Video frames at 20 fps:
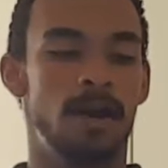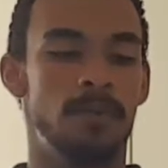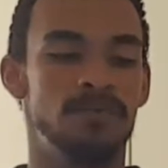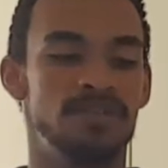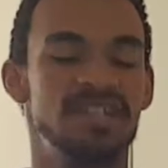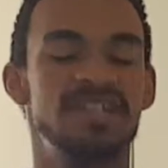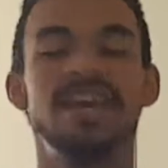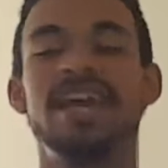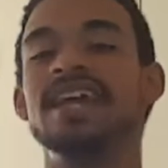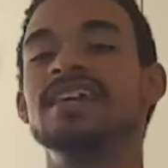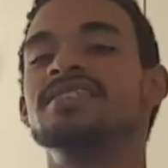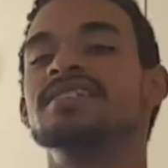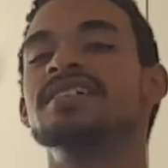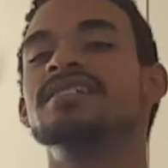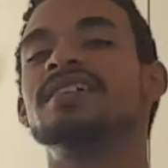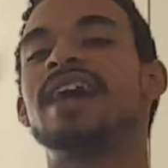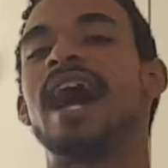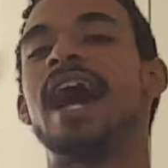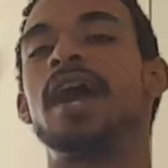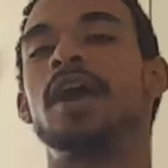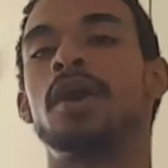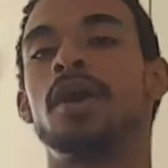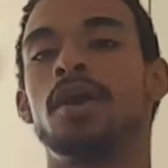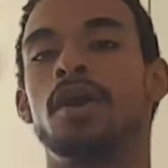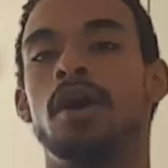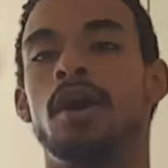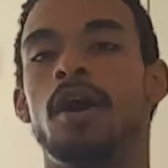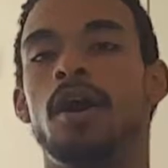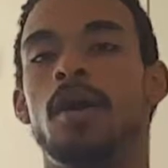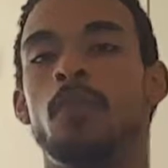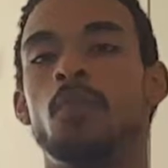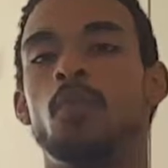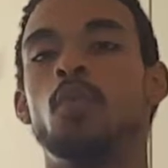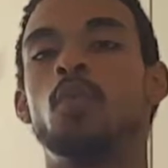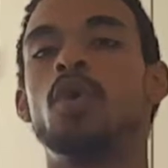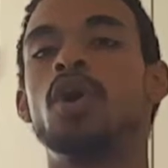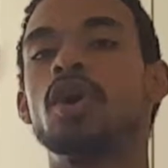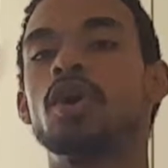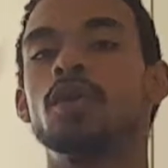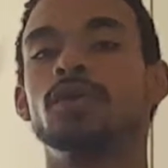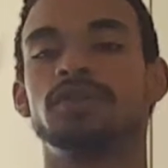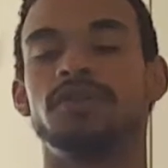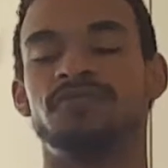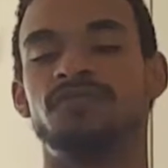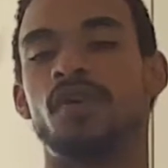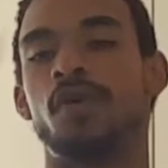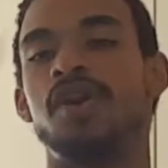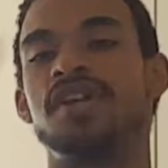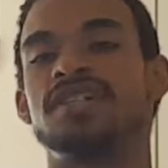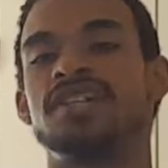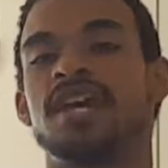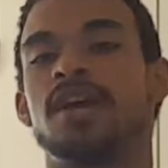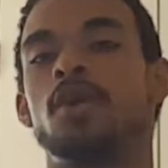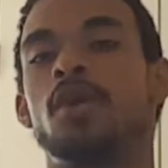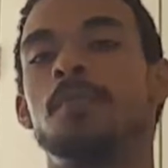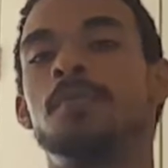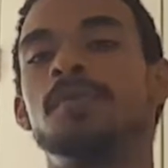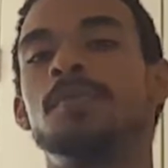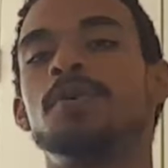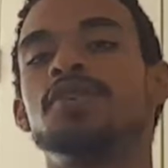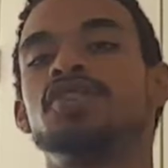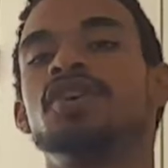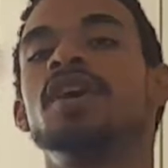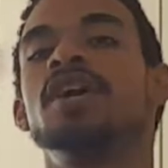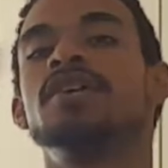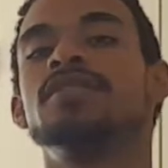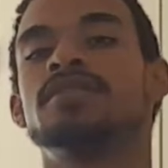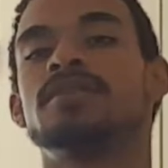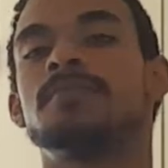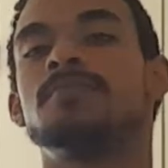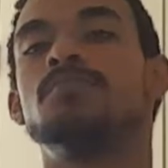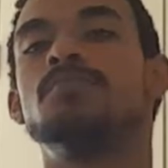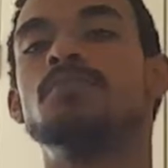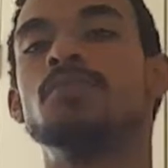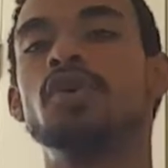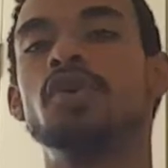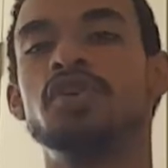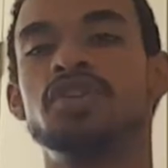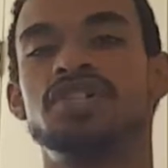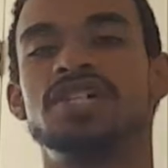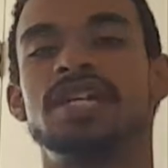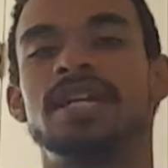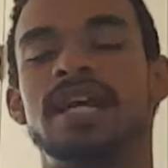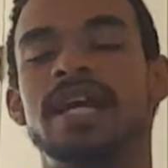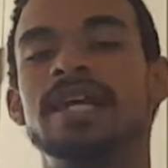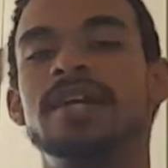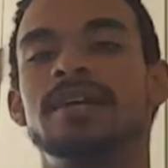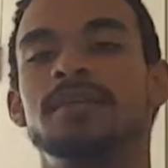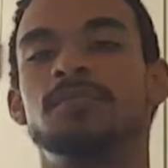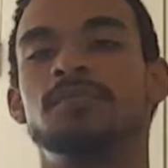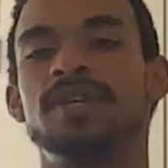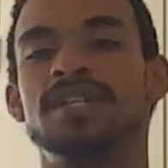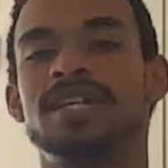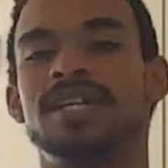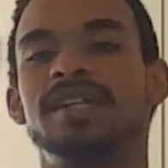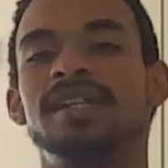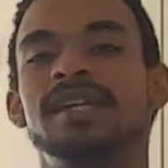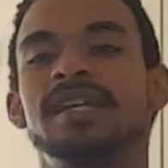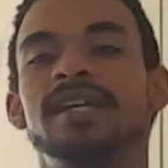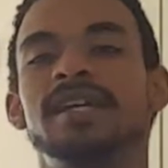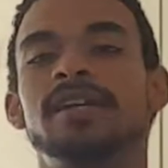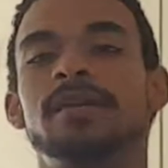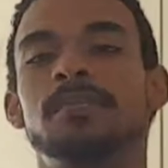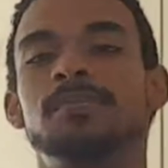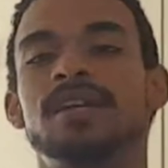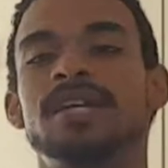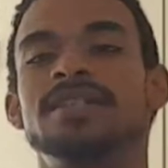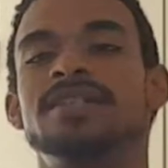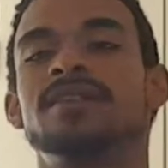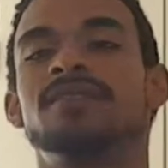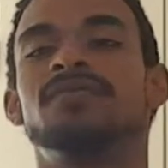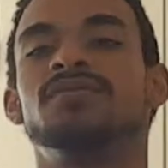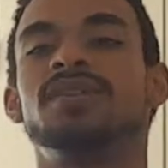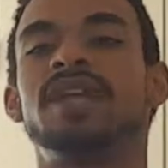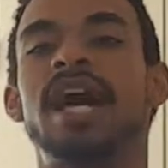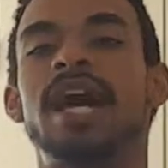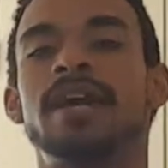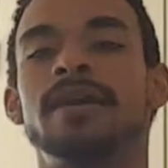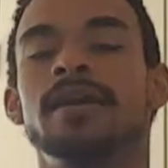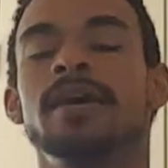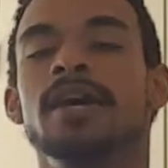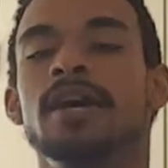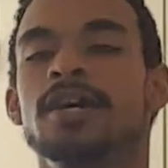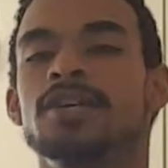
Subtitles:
takes the entire world of fairy tale and pretty much submerge it in basically in a place of light.